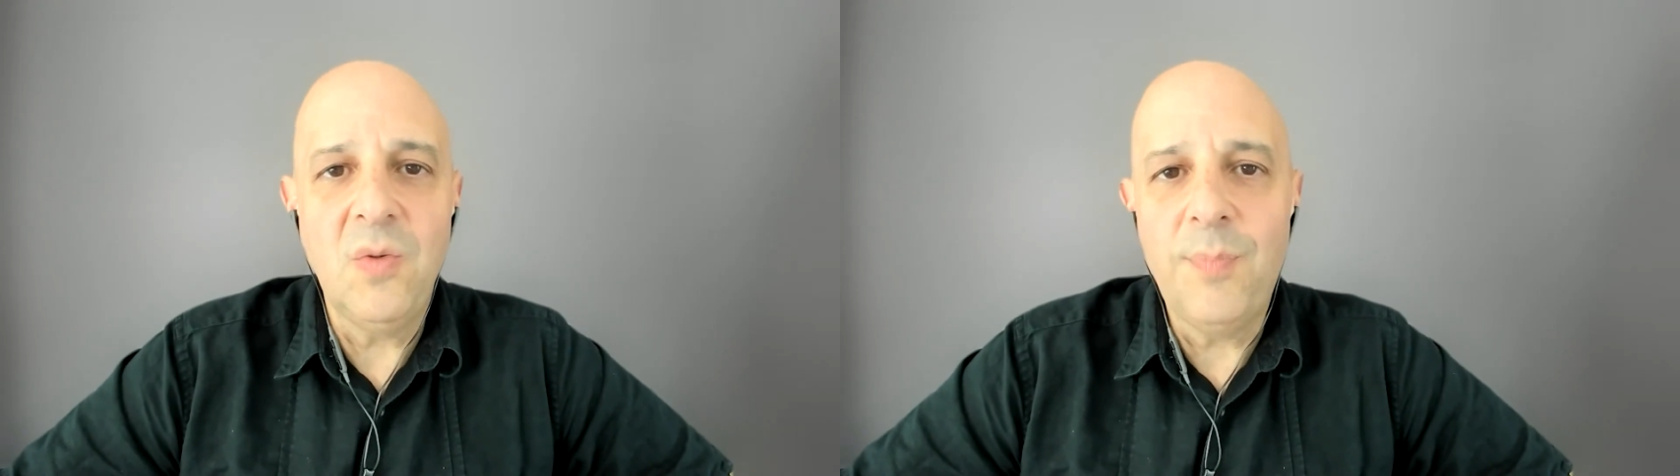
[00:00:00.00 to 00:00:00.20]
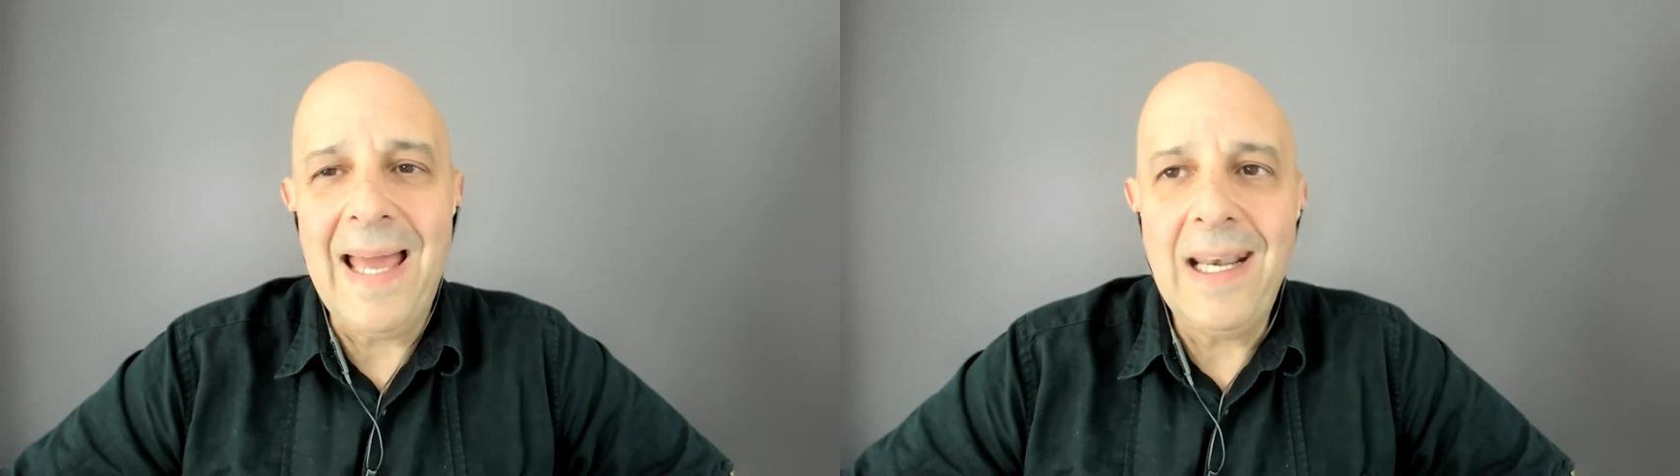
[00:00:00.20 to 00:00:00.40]

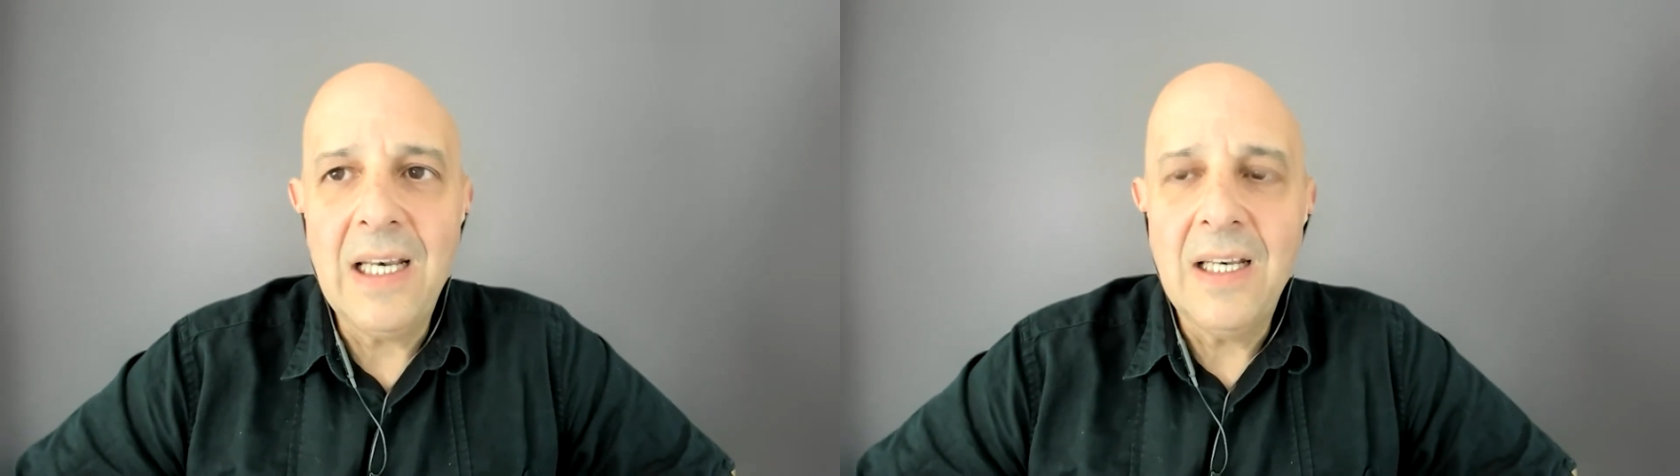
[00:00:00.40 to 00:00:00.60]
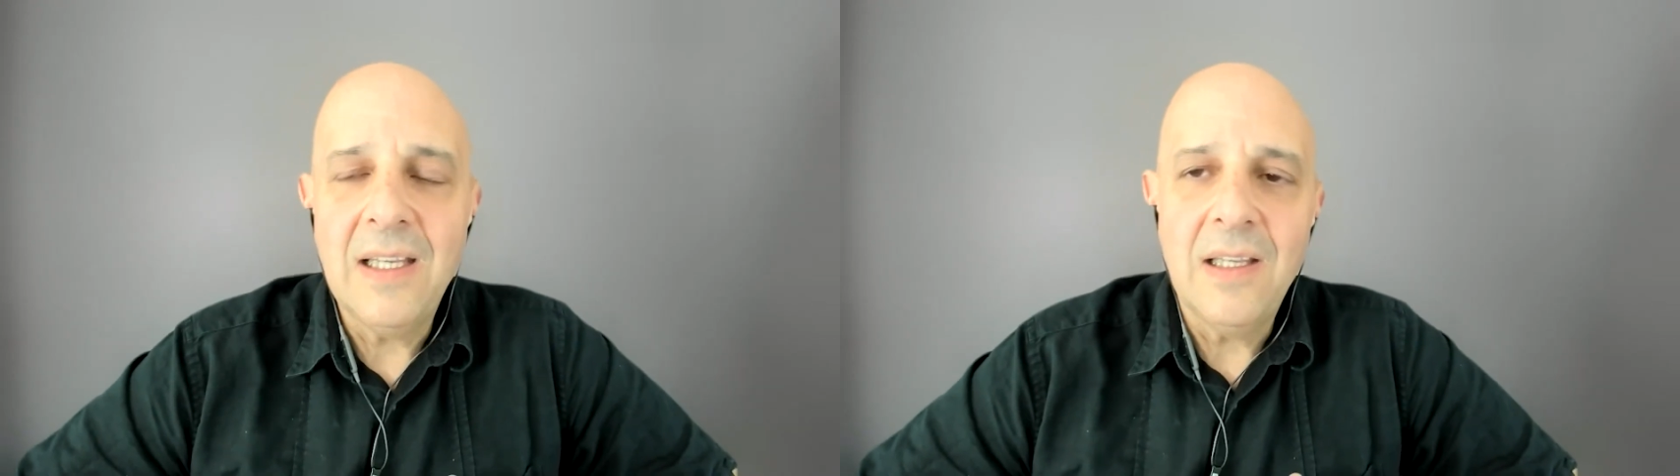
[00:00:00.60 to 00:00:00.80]
But
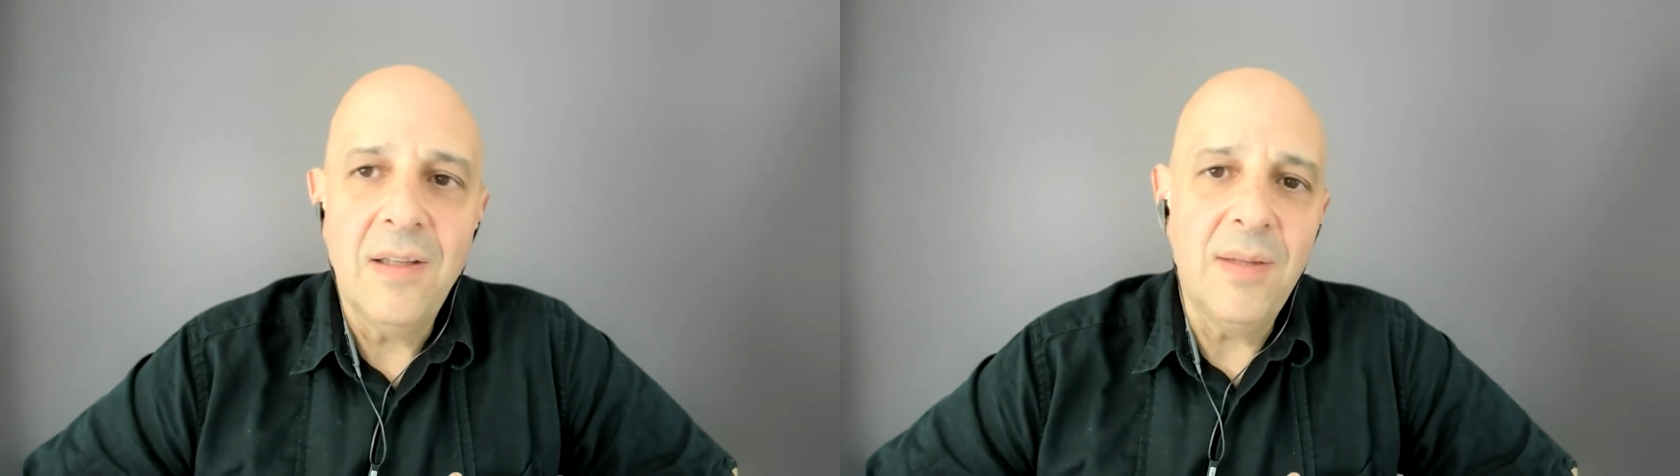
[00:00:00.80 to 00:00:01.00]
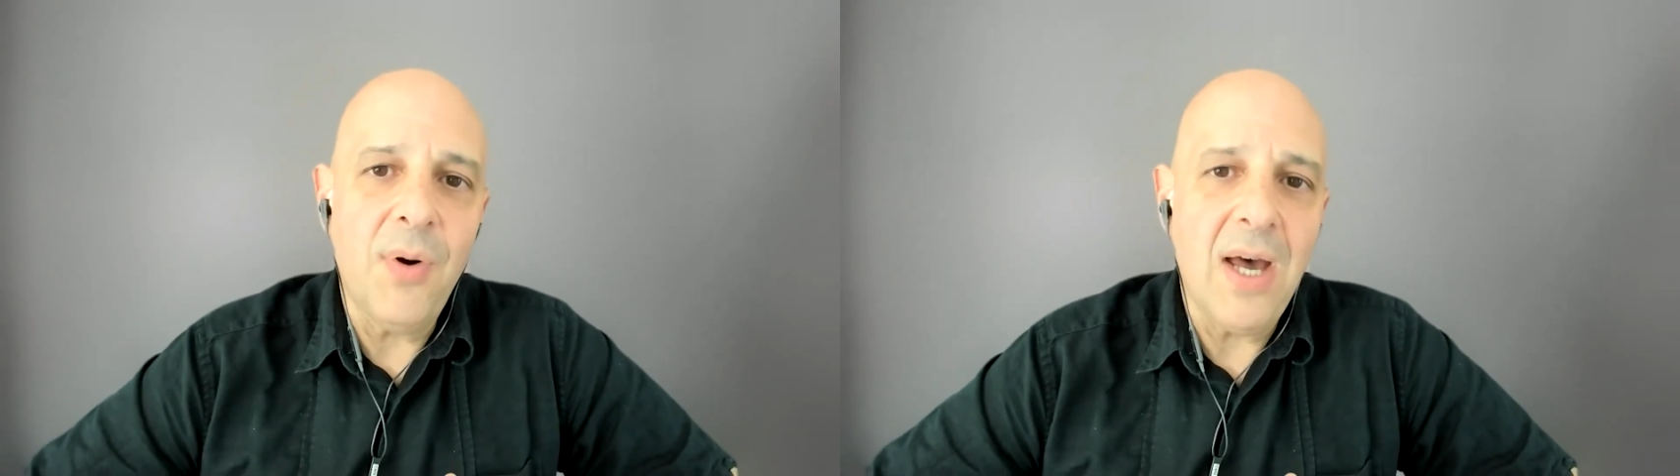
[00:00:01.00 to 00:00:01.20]

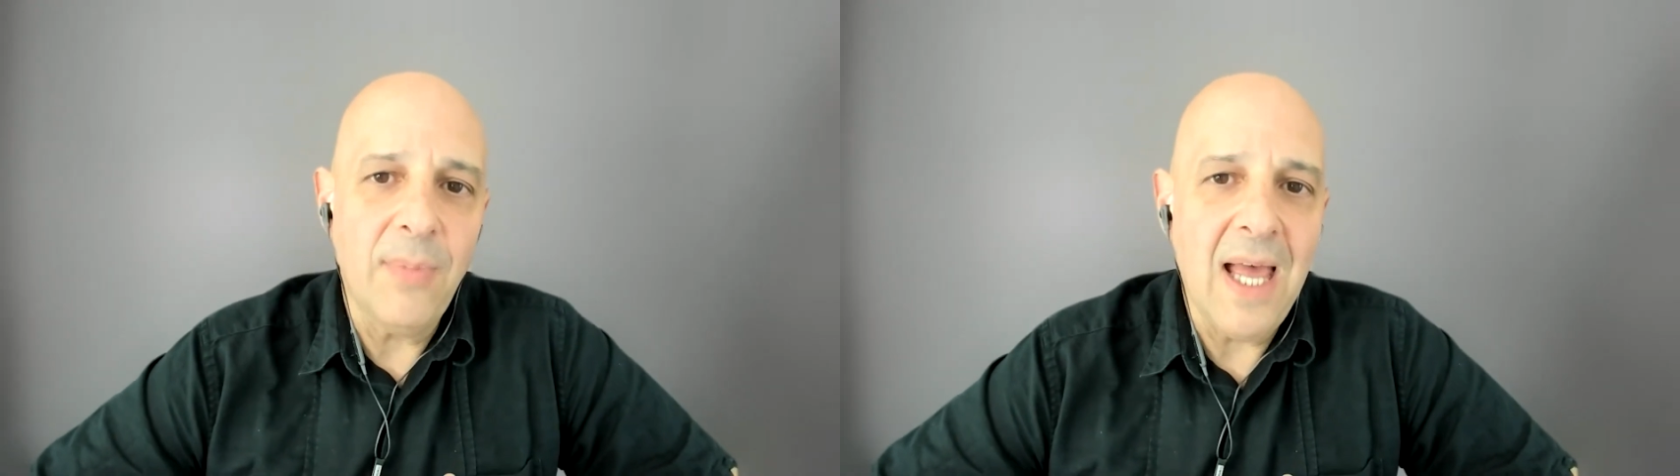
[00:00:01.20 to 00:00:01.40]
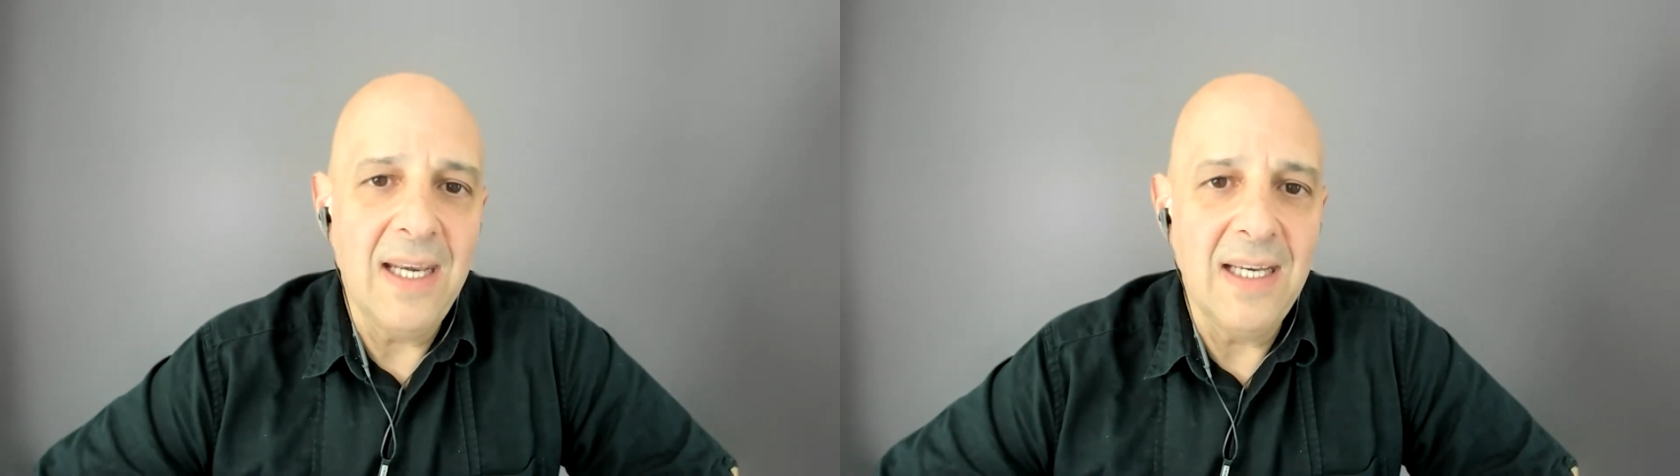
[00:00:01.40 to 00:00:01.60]
the bottom line